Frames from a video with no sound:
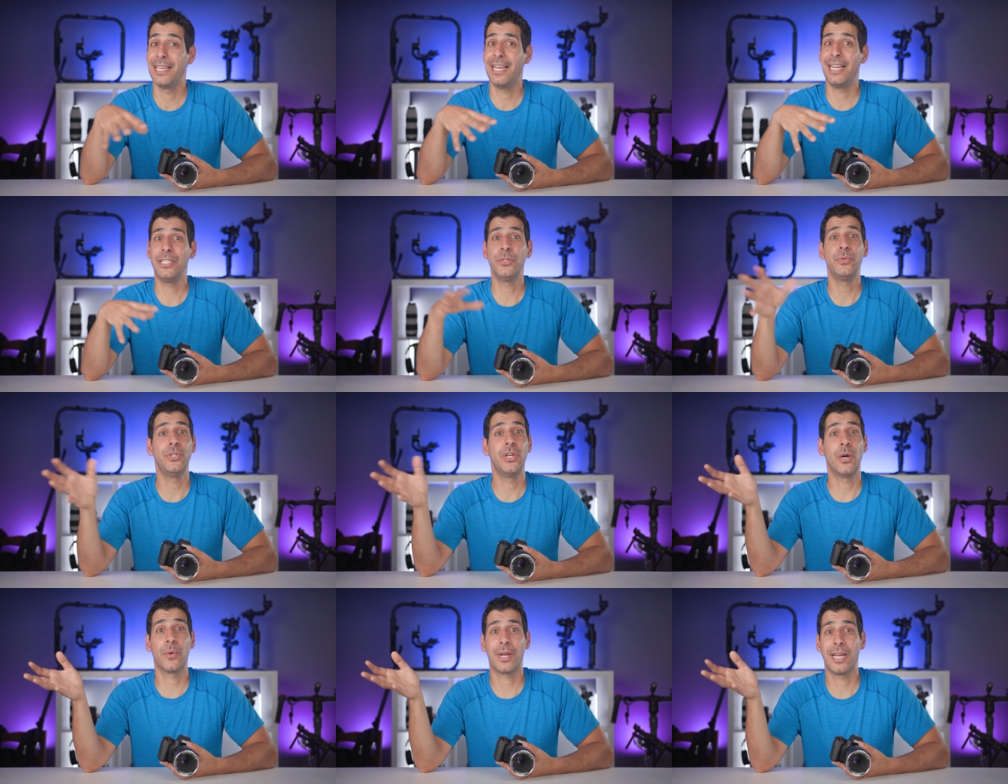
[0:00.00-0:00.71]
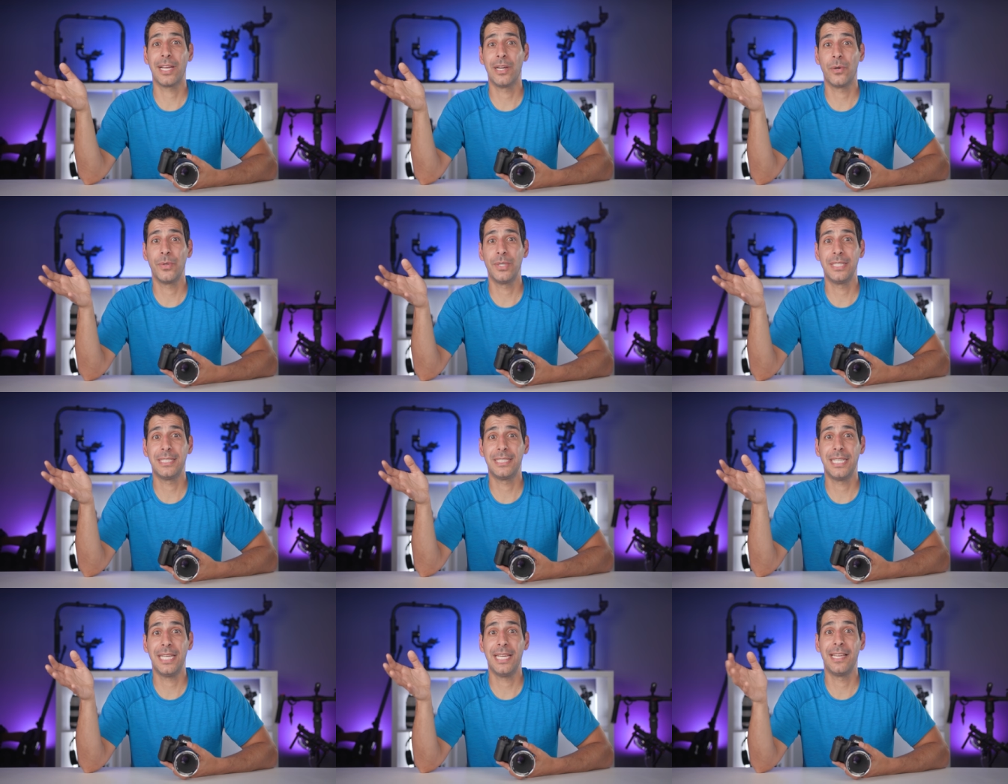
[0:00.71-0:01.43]
And you know what I
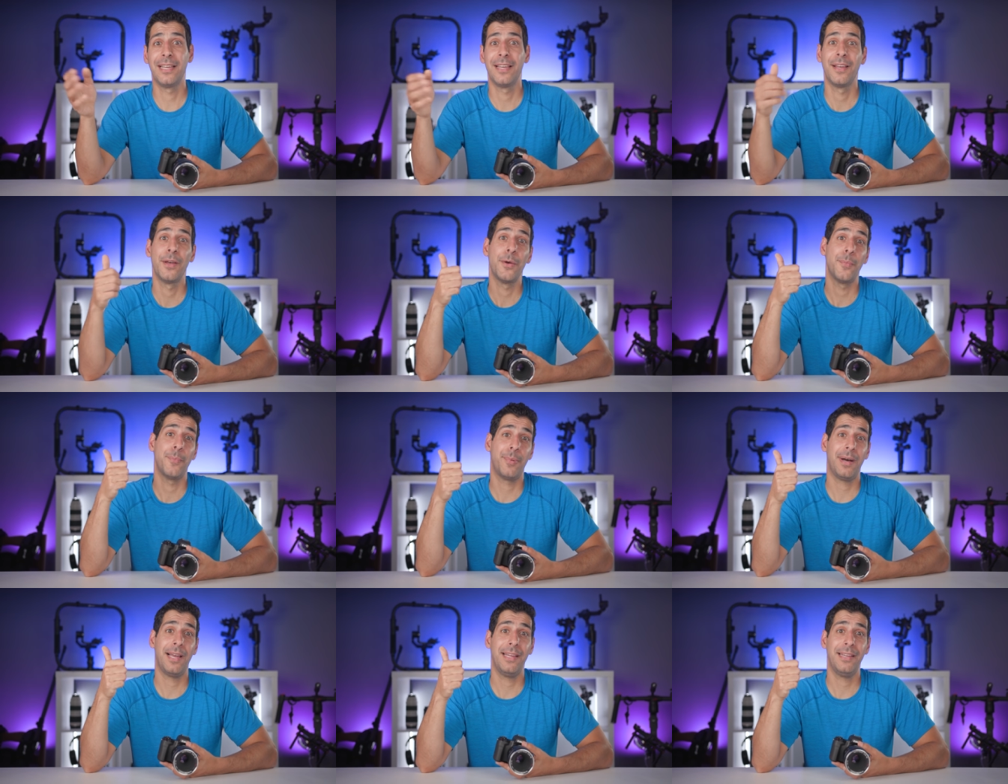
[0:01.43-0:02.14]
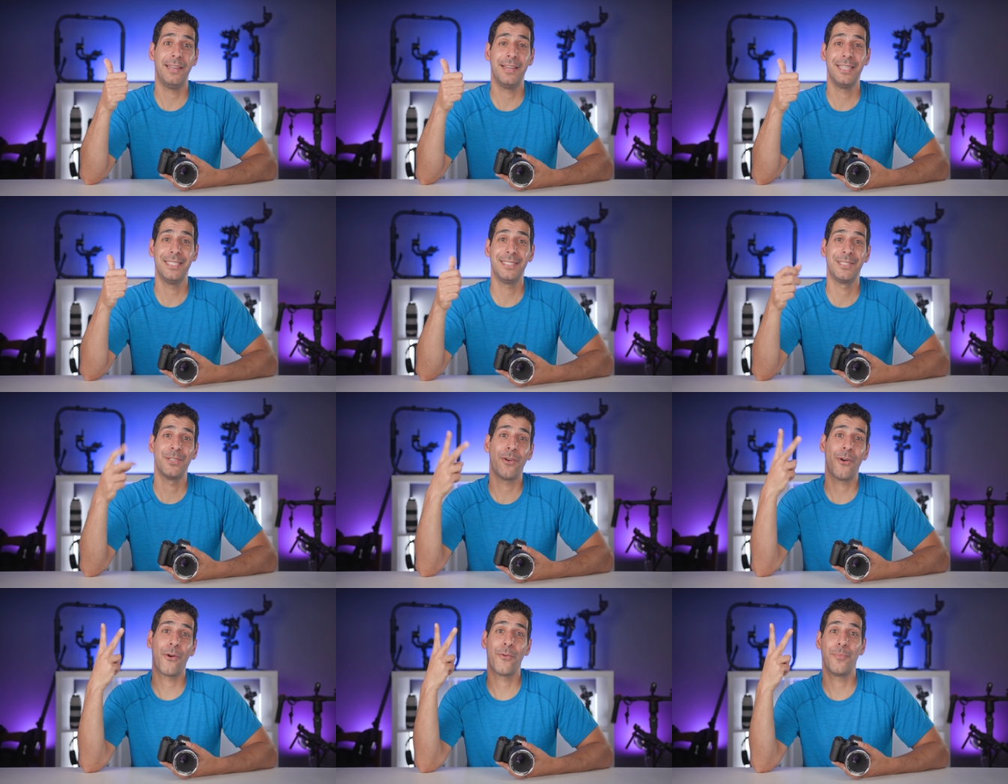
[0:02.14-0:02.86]
always say, buy it
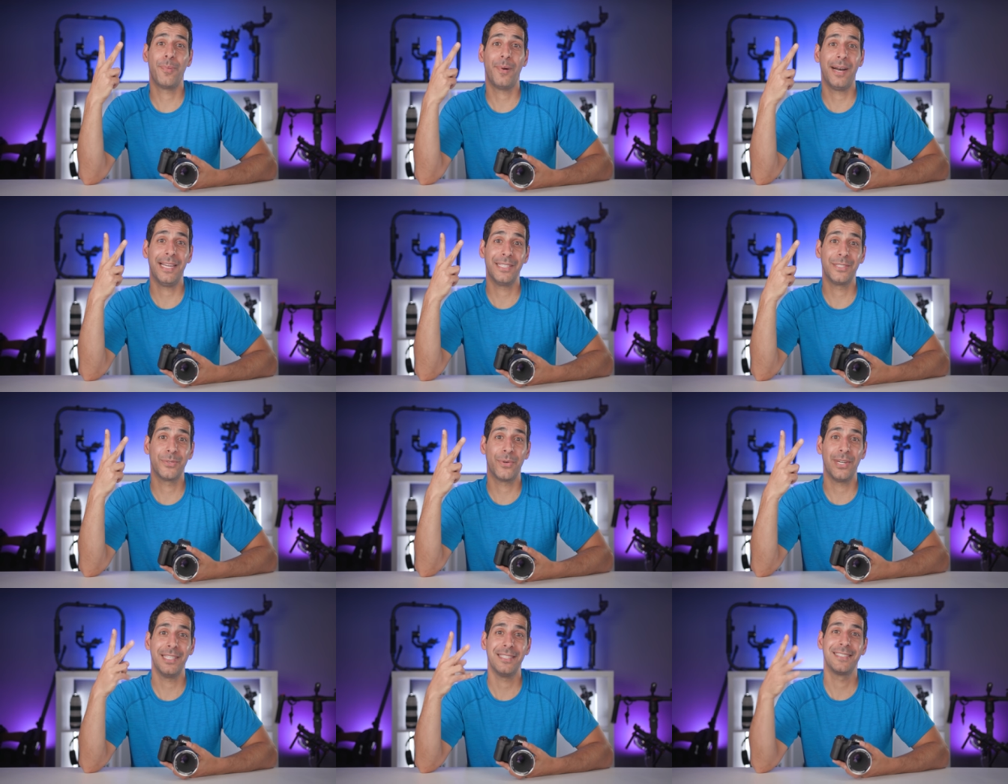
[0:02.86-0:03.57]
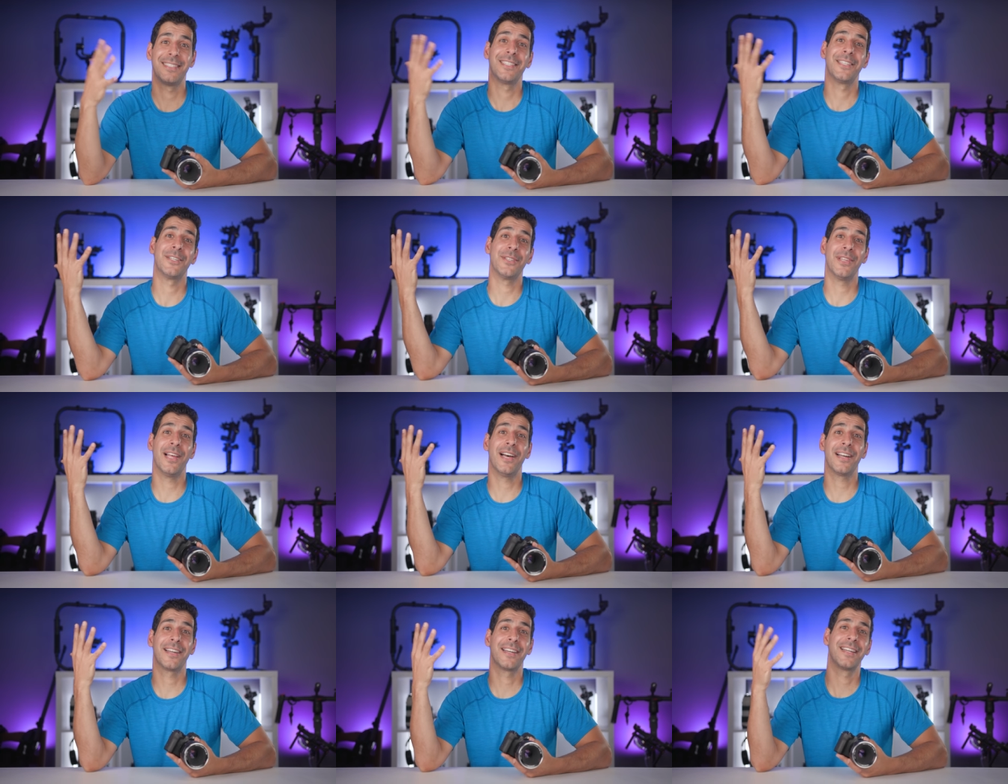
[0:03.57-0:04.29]
nice or buy it twice. Good
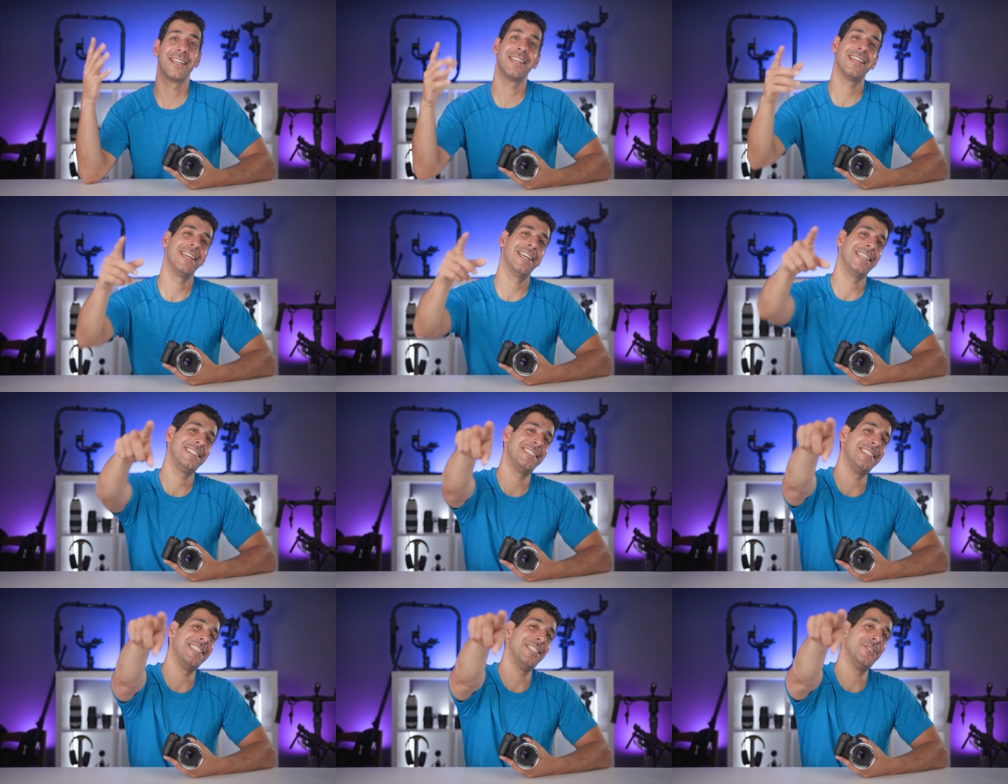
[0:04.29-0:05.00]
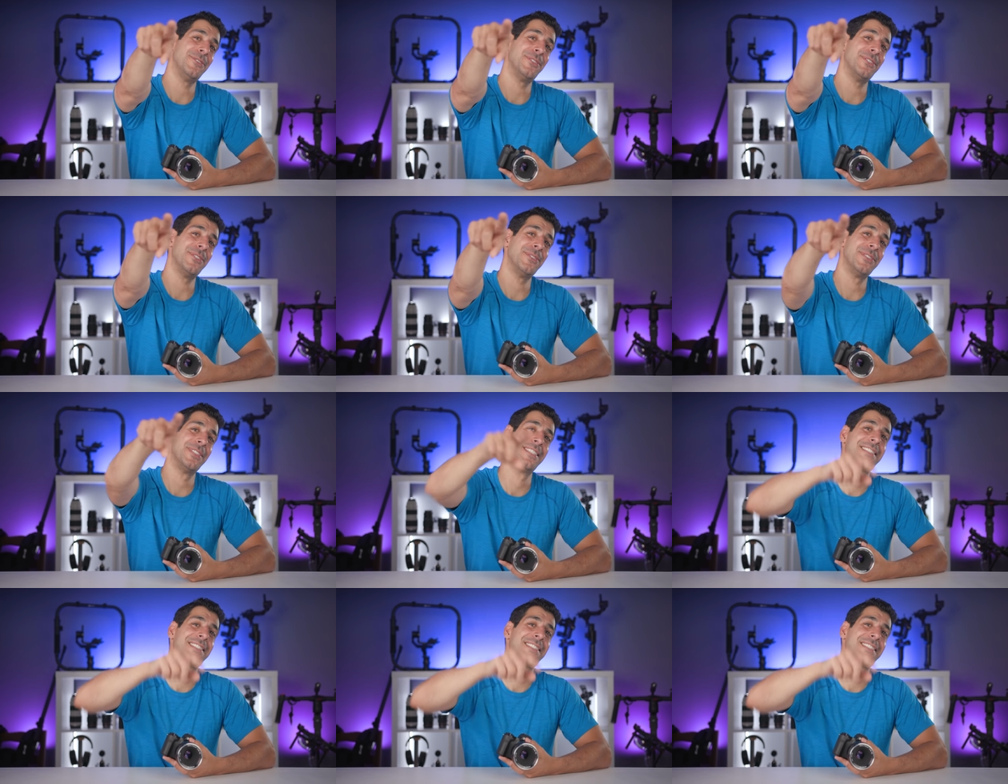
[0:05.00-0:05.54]
luck and see you soon.